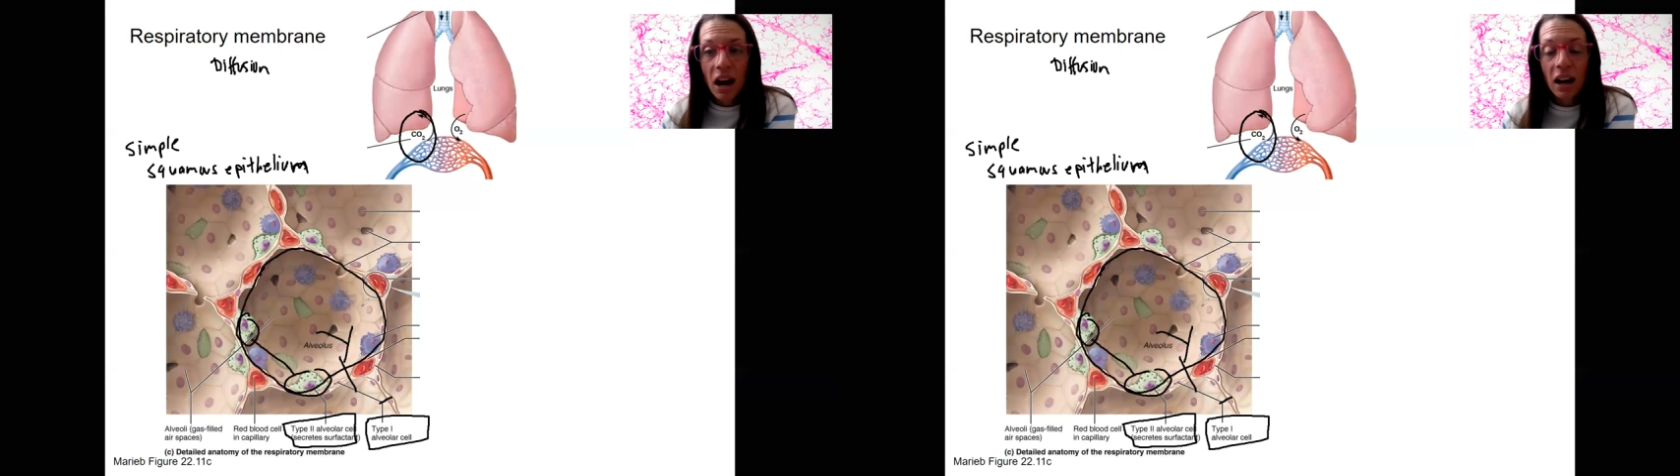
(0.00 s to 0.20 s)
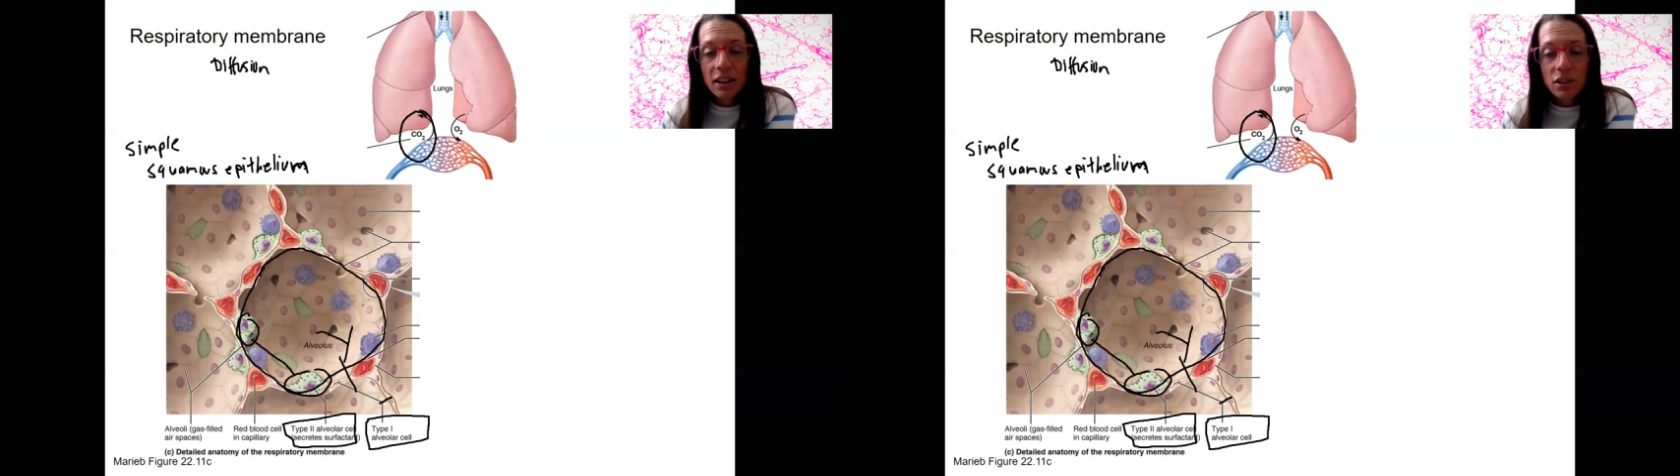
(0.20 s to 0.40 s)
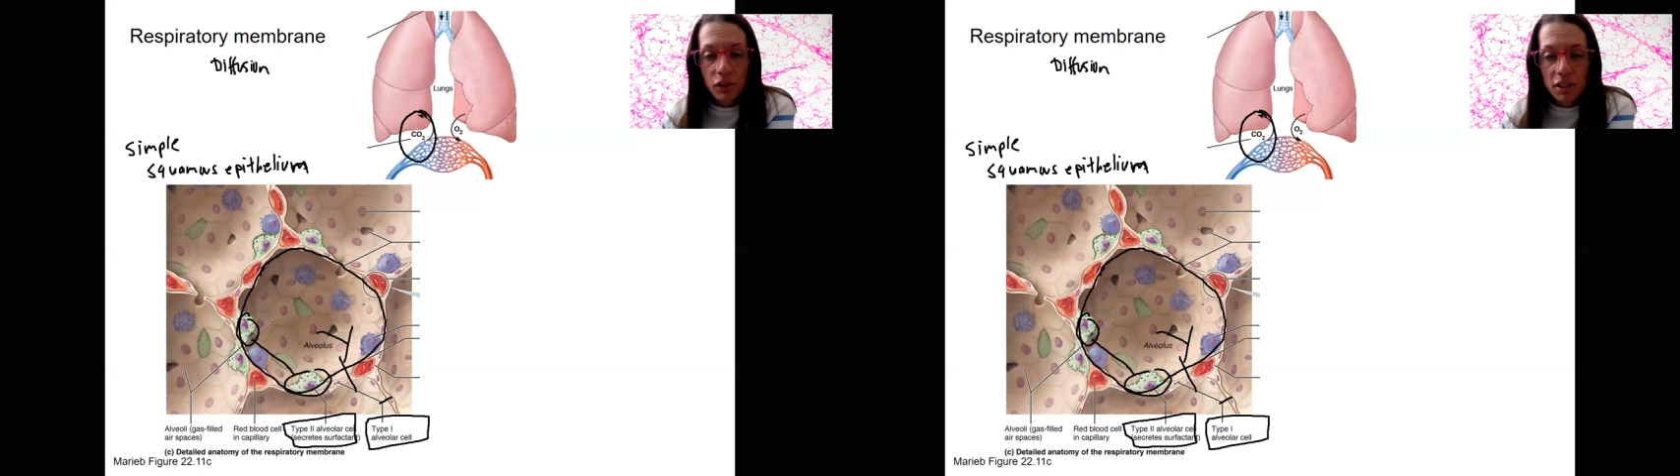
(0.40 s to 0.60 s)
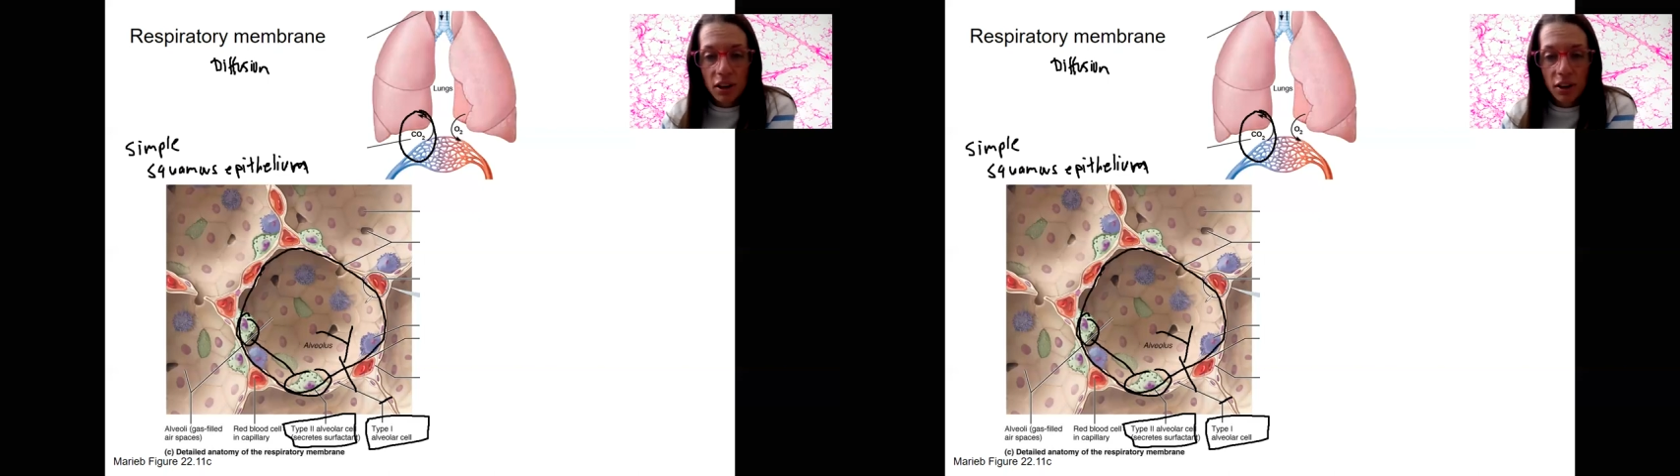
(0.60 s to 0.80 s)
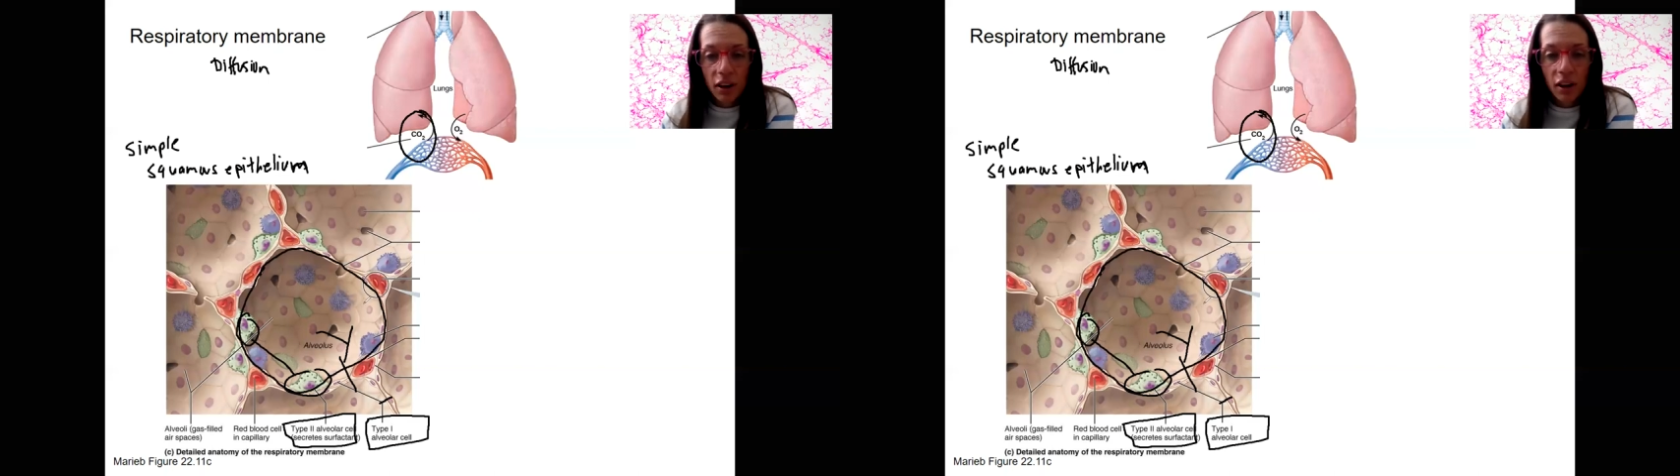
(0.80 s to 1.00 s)
a high
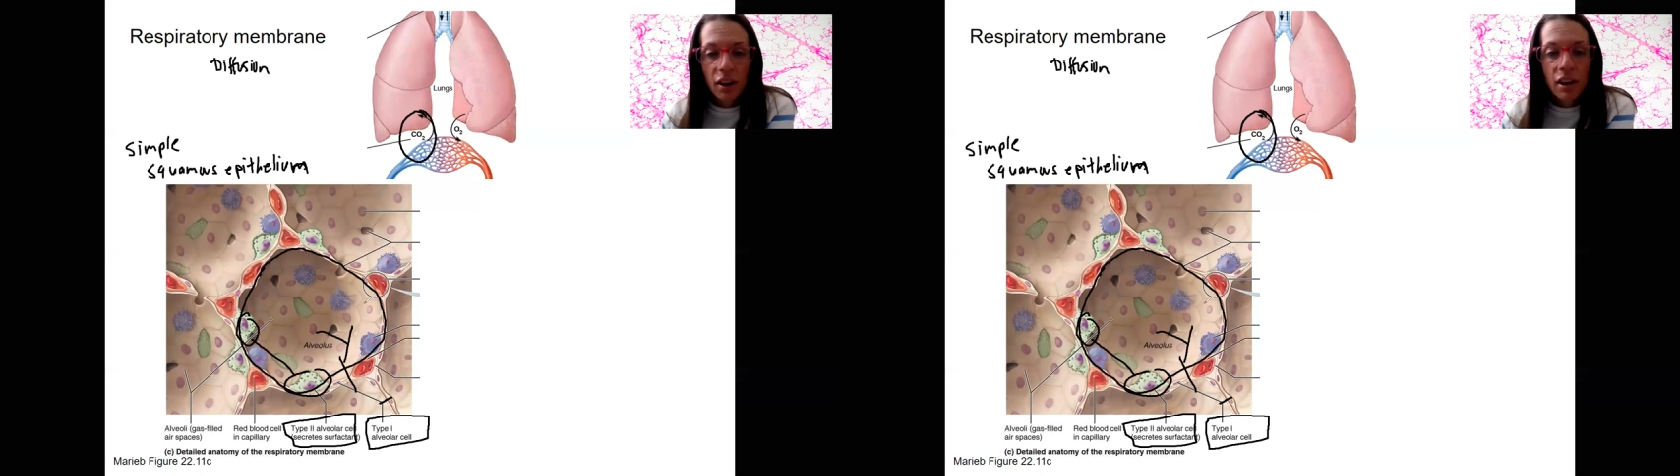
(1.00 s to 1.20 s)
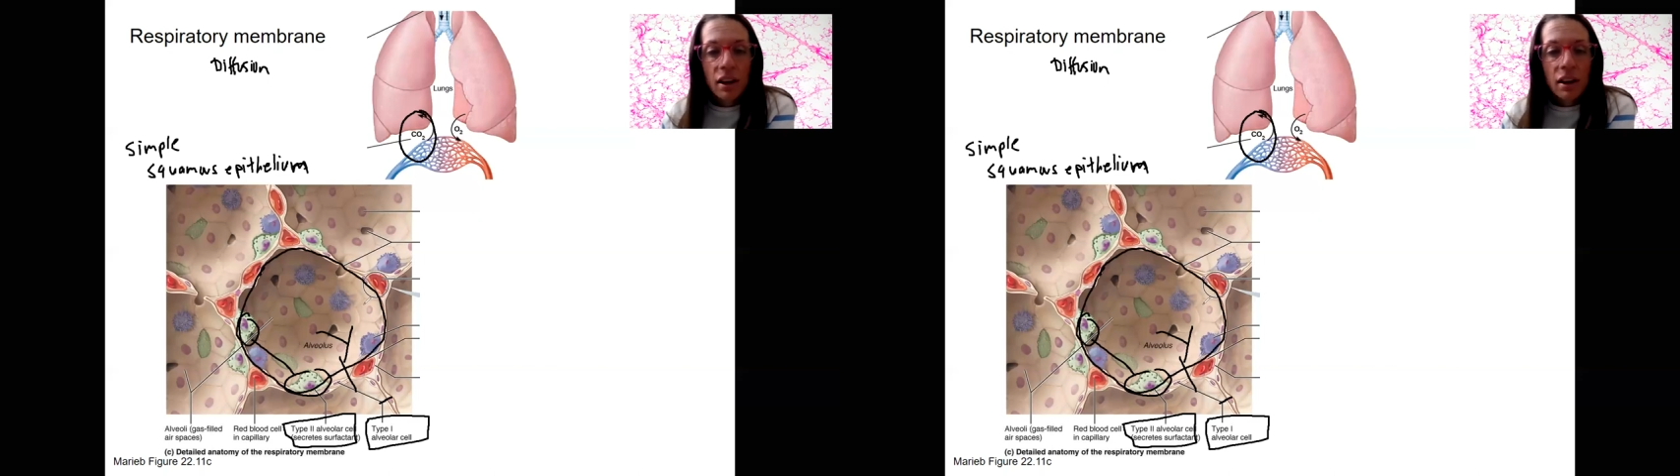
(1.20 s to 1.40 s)
surface area,